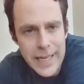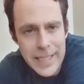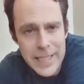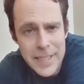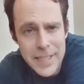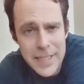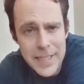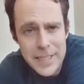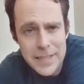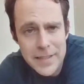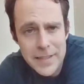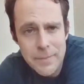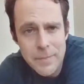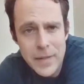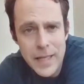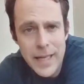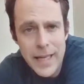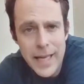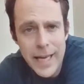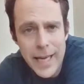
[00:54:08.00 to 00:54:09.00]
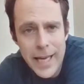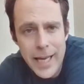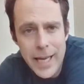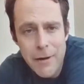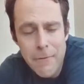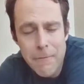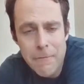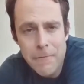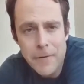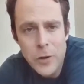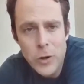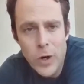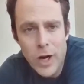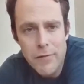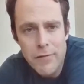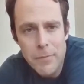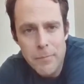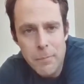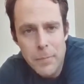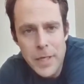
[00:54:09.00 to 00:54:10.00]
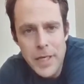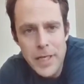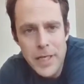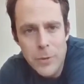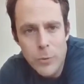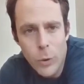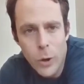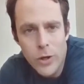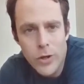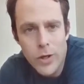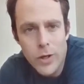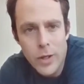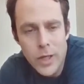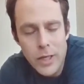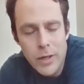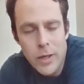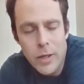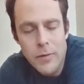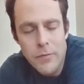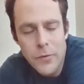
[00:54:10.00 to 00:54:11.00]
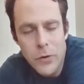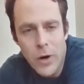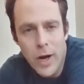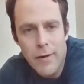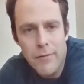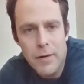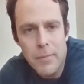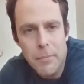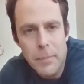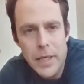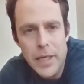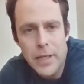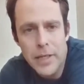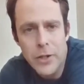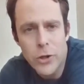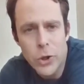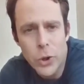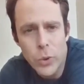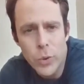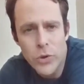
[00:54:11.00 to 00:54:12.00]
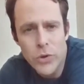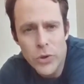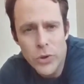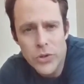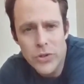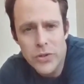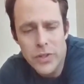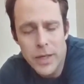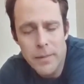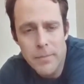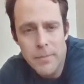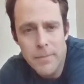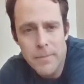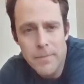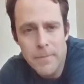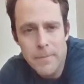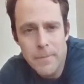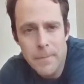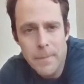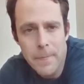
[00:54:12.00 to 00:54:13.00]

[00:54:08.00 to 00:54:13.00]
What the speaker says: indeed, if you have a PD2 system,